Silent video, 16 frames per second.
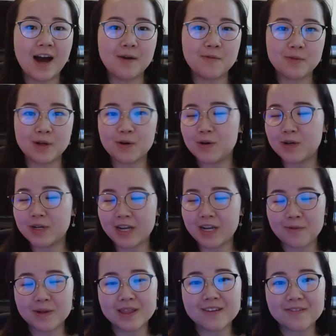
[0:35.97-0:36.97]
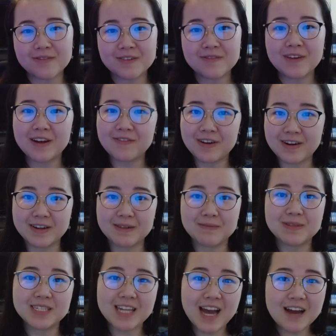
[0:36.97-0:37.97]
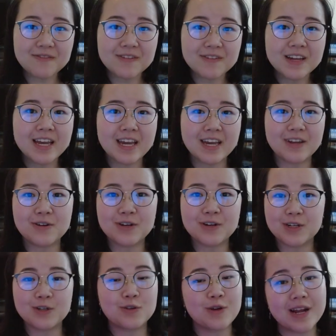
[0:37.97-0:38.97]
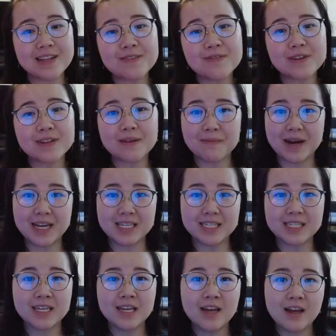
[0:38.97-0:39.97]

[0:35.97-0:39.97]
We coordinate with different vivarium staff in order to transfer the mice,